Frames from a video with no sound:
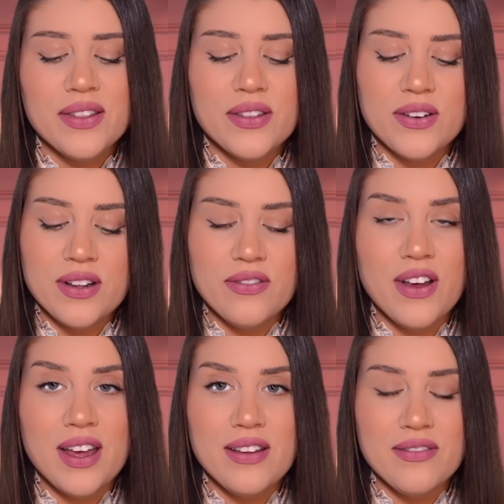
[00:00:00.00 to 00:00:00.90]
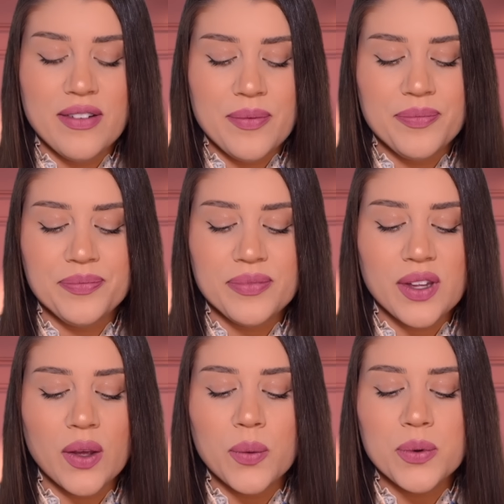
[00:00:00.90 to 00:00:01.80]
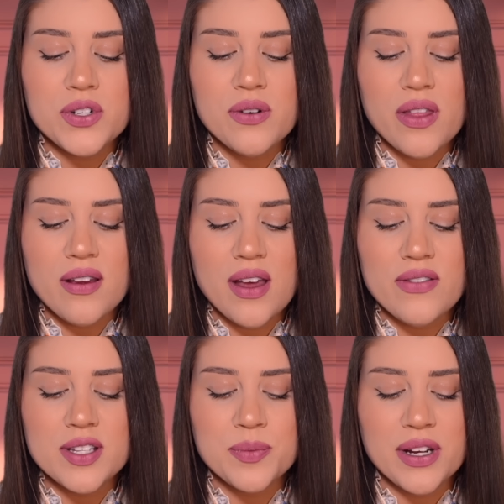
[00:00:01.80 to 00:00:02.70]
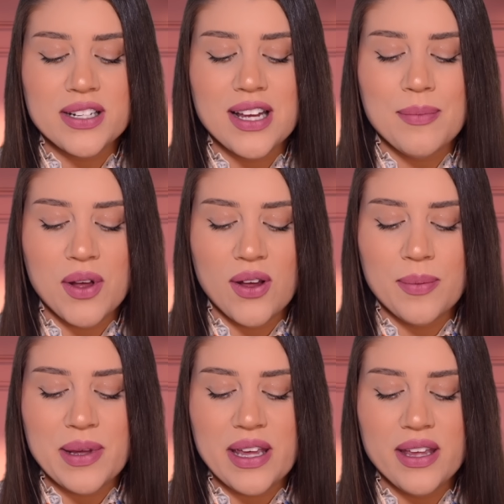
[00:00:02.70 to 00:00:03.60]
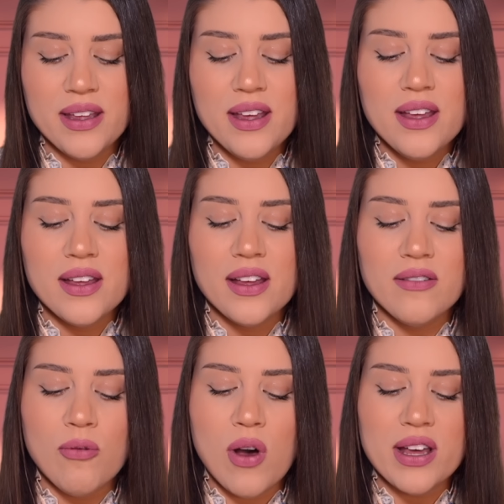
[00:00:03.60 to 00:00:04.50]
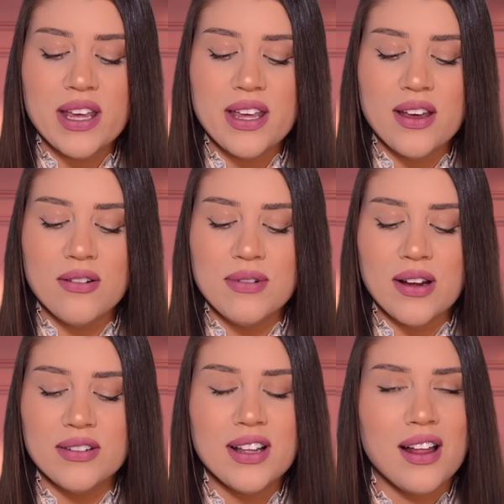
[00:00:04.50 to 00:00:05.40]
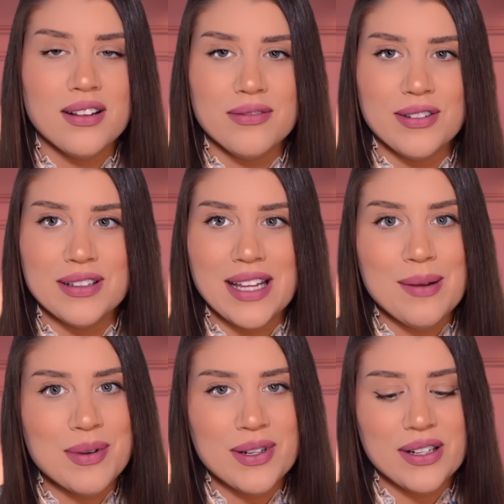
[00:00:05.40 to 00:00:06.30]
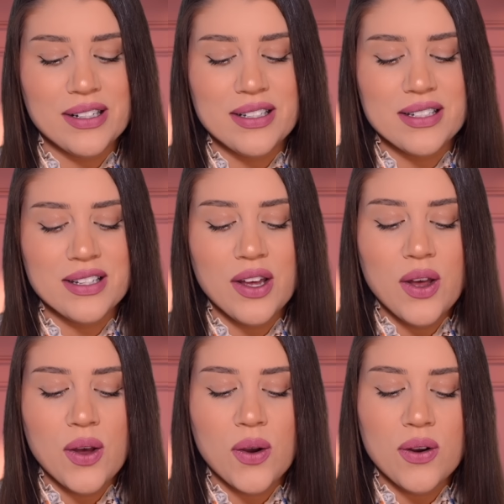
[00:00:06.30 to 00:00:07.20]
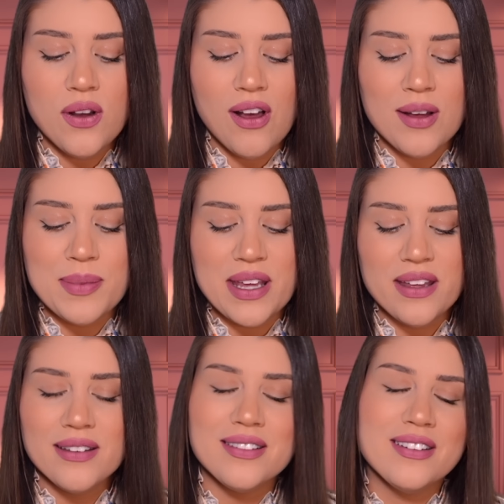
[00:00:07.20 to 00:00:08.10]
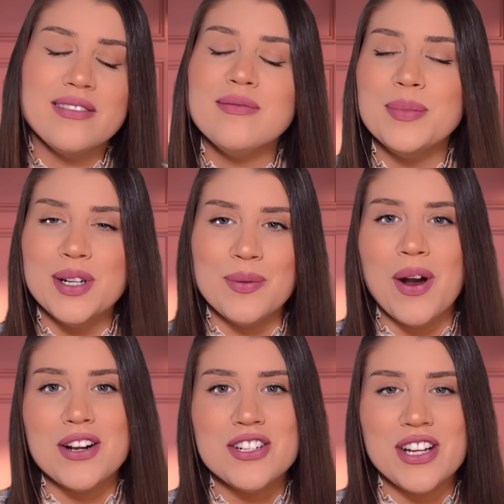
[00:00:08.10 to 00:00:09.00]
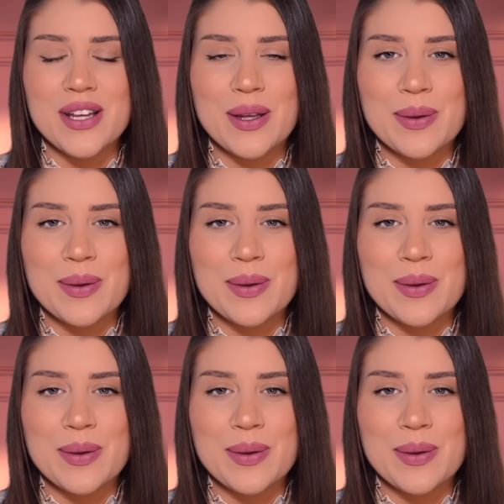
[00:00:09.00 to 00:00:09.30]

35. Would you rather have a springtime hobby of walking around colorful neighborhoods or a hobby of bird watching?